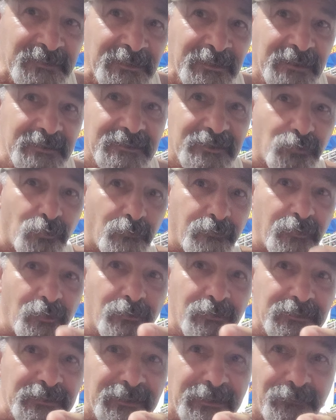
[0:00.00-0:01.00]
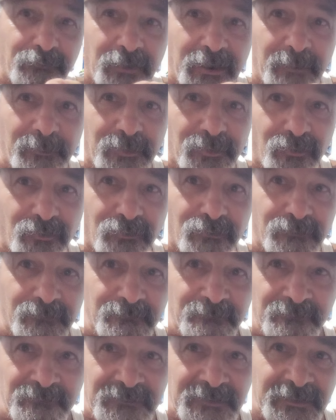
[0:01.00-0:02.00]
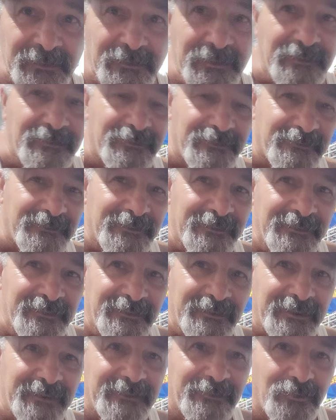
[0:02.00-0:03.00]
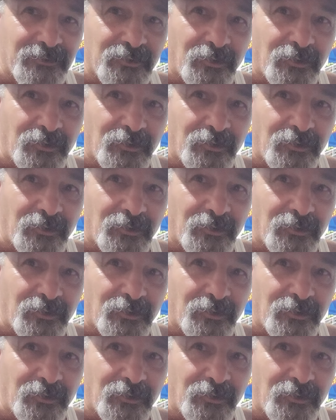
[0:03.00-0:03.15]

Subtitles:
I said, don't fall into that rabbit hole. And he goes,